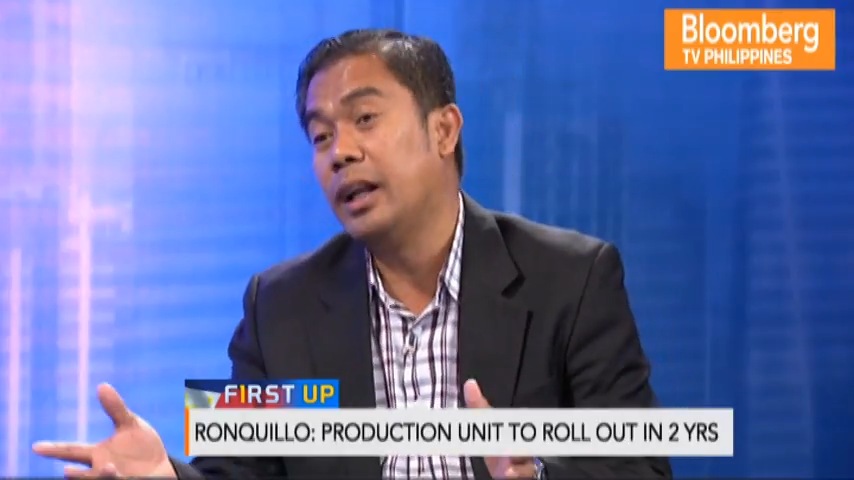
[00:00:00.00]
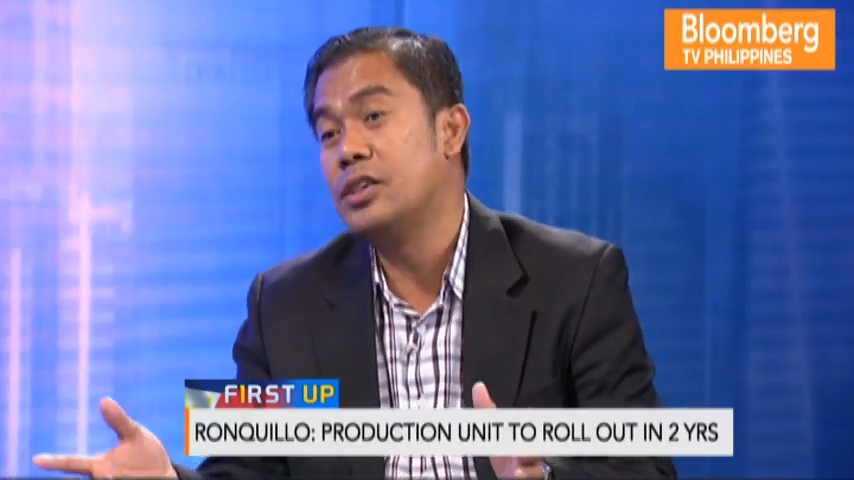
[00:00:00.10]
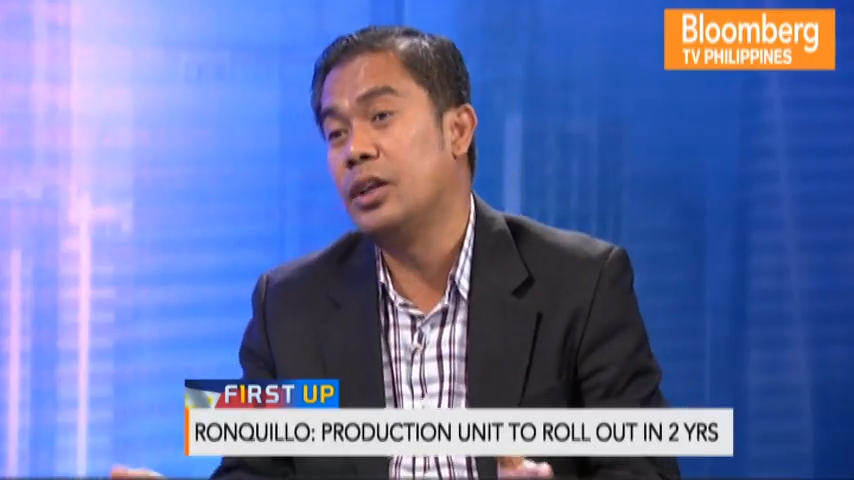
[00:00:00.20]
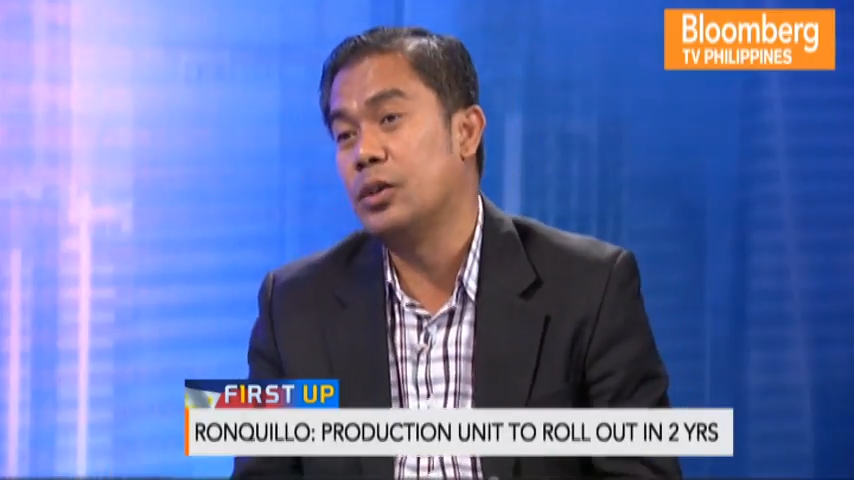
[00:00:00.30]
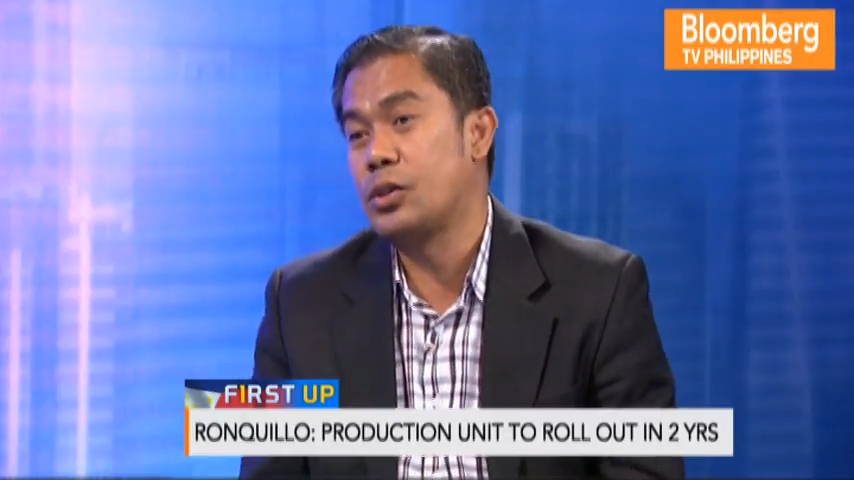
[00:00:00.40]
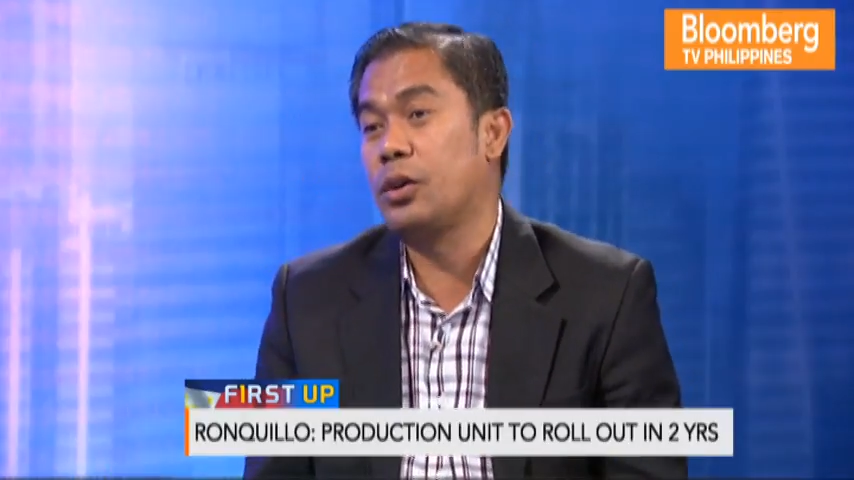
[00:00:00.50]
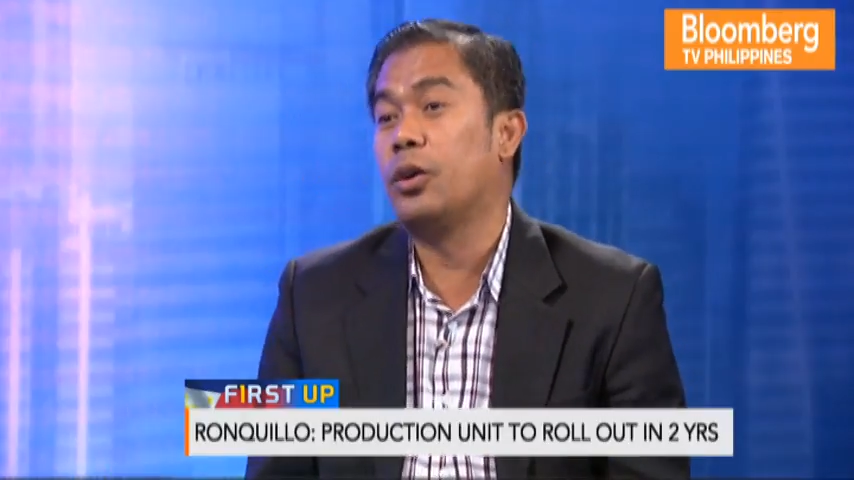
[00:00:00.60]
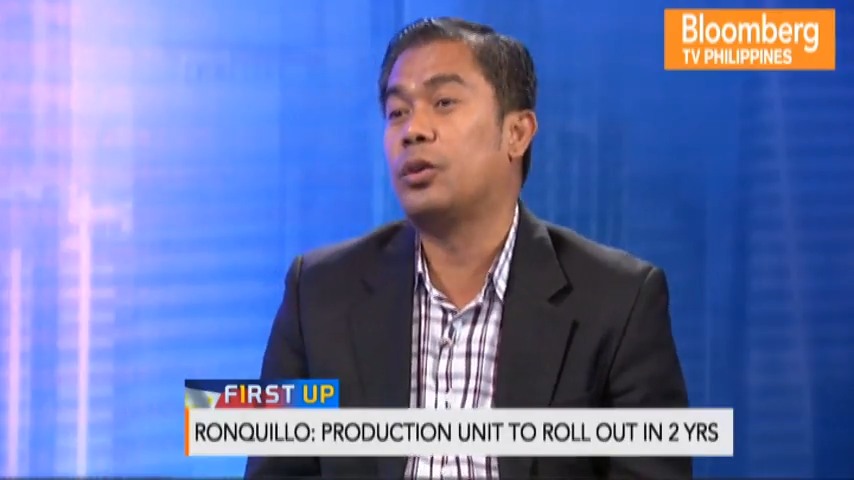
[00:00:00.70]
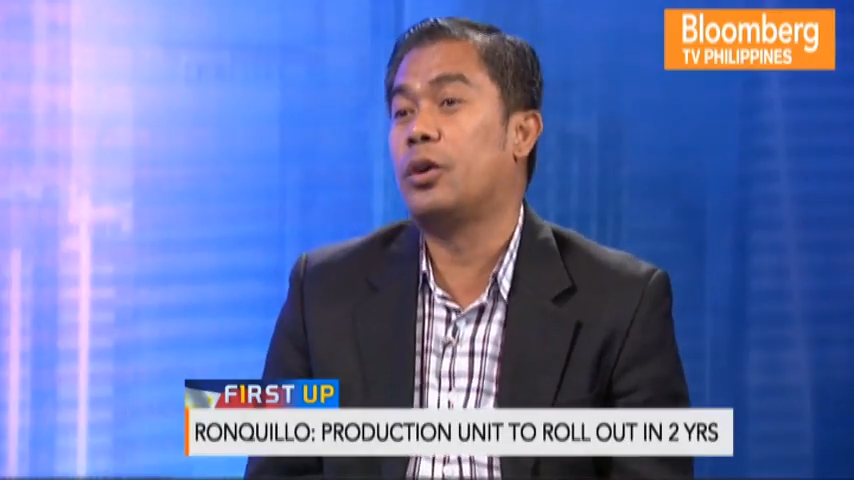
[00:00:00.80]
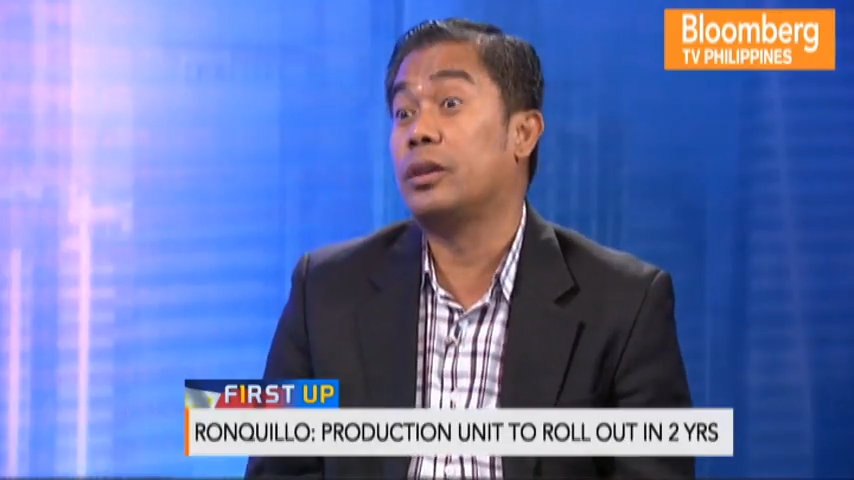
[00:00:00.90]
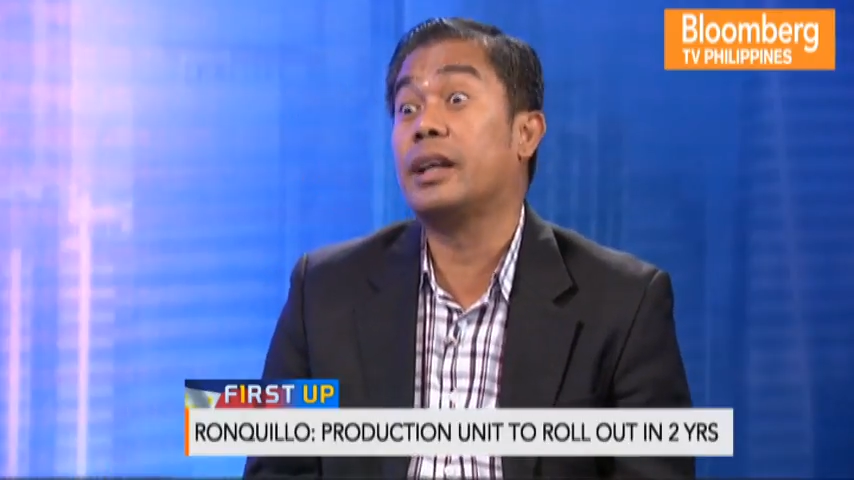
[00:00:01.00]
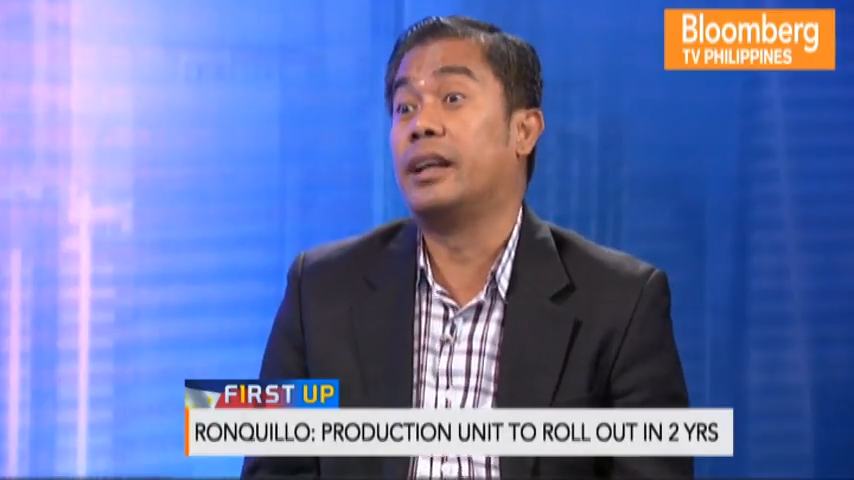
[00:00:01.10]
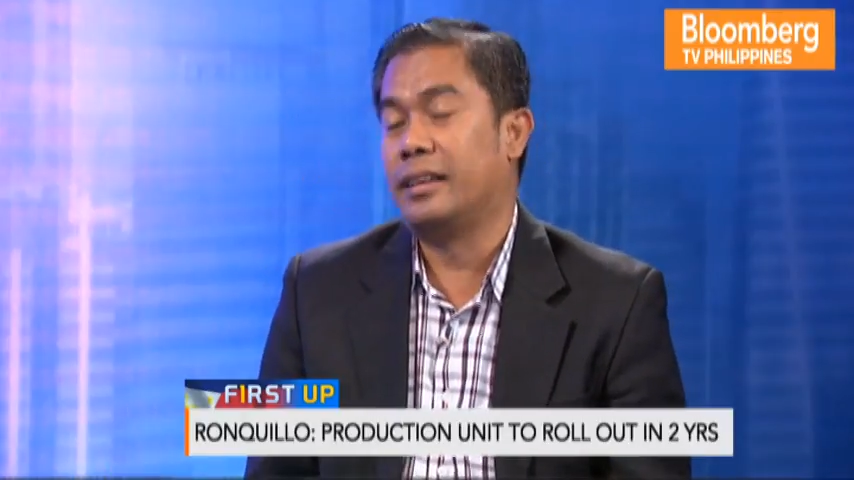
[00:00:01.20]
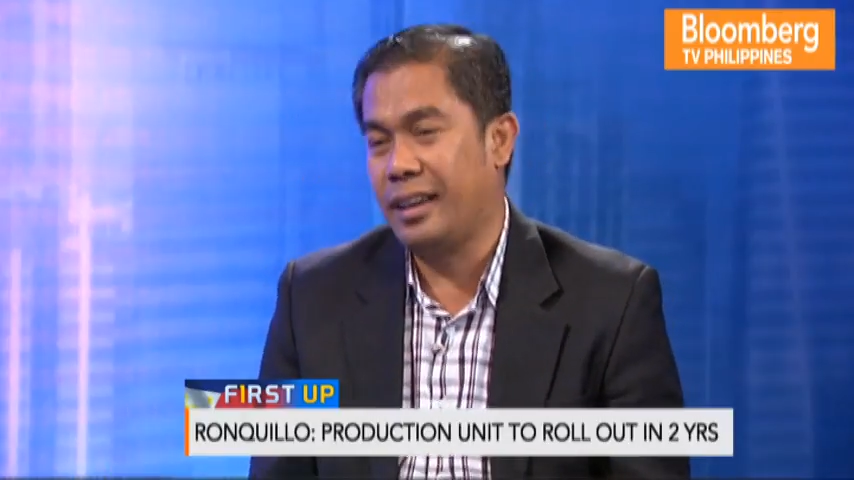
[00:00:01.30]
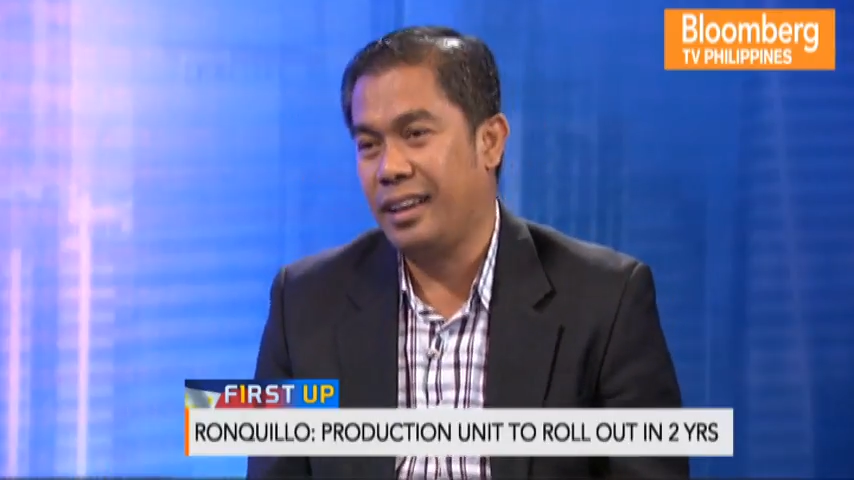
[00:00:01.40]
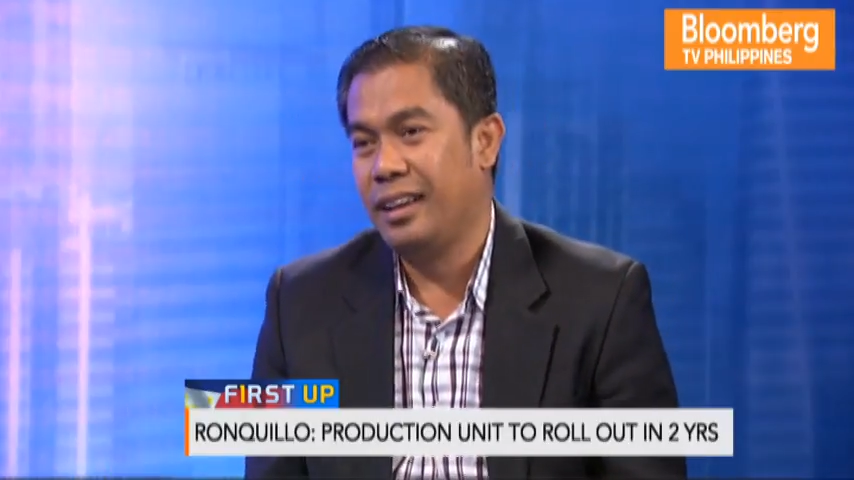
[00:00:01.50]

L G Us all throughout the country